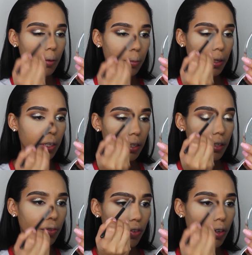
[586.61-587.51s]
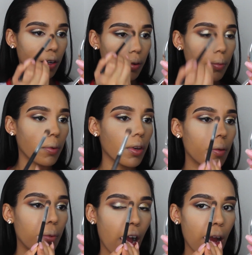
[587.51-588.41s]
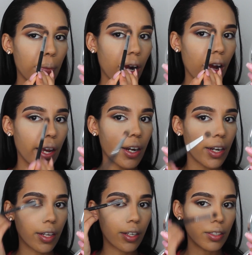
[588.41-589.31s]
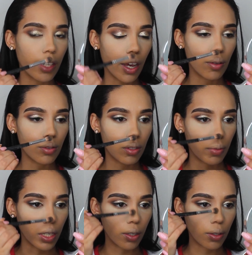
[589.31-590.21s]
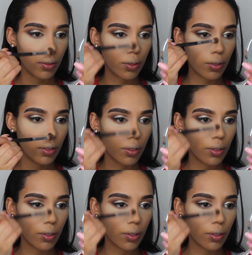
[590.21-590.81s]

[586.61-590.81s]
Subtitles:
blend it from my eyebrow area down to my nose.